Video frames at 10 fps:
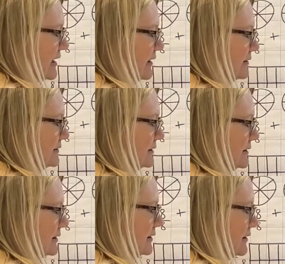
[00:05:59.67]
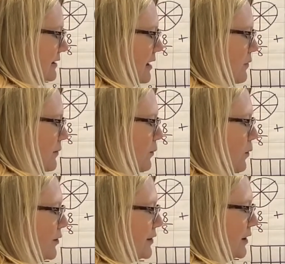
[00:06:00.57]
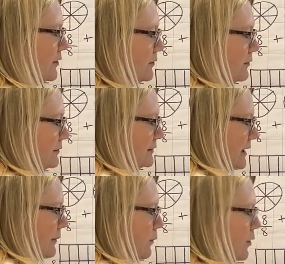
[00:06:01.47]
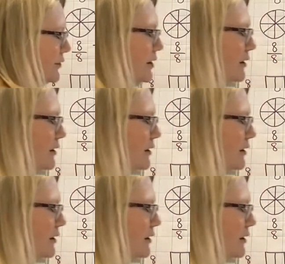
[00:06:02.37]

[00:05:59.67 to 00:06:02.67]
there. I want 1 whole and 1